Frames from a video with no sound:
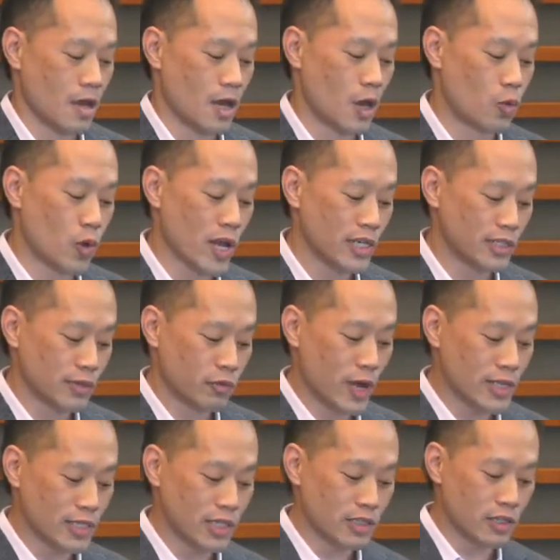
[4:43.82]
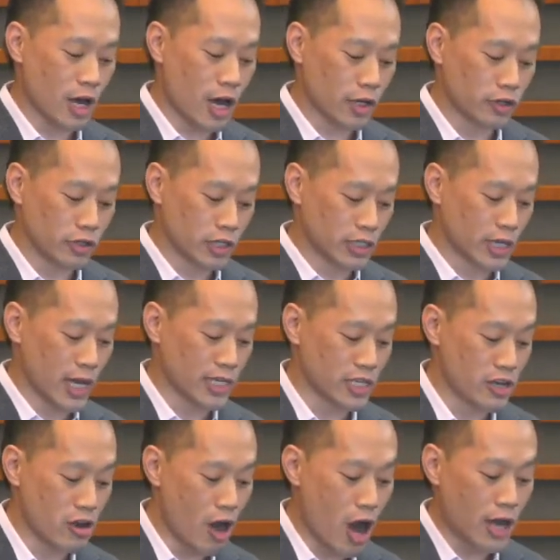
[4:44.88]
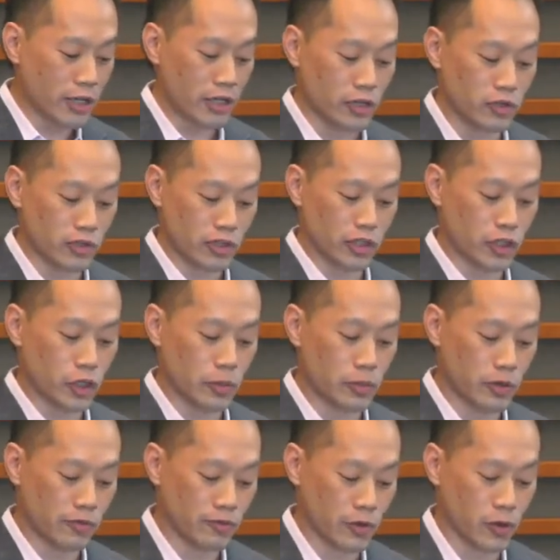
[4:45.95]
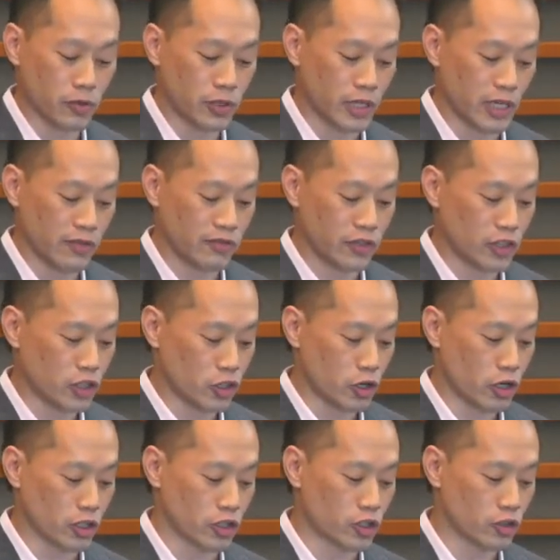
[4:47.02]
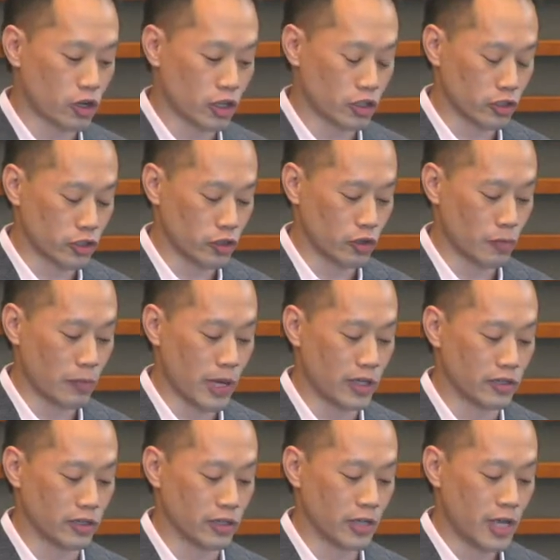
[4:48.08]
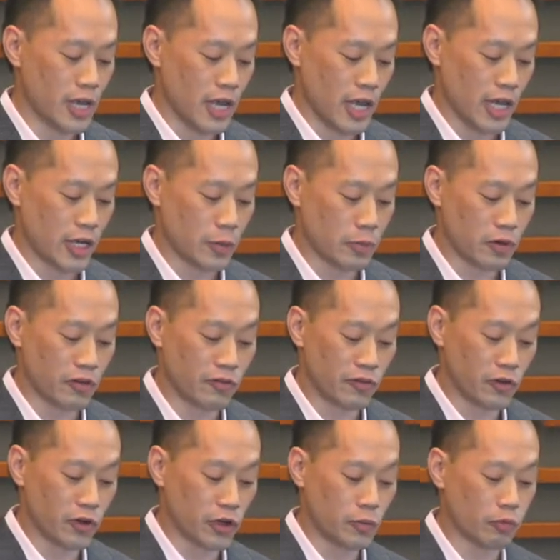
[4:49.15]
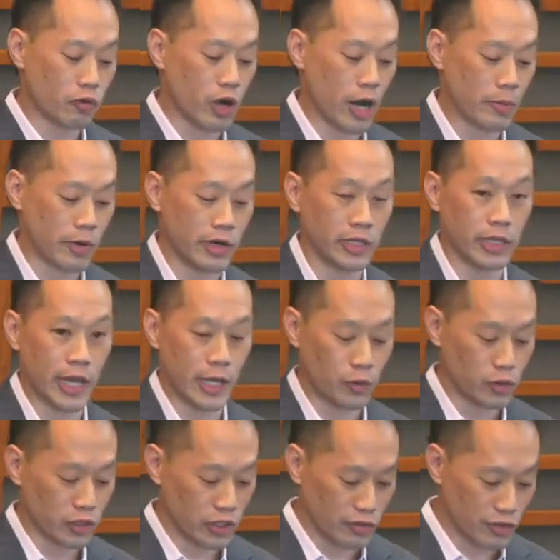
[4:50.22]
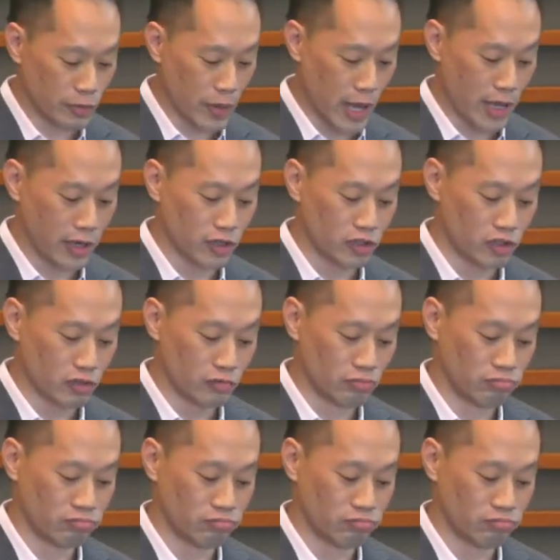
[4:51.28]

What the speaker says: A resident doctor decides not to use the interpreter phone to give discharge instructions to a patient in her preferred primary language of Spanish.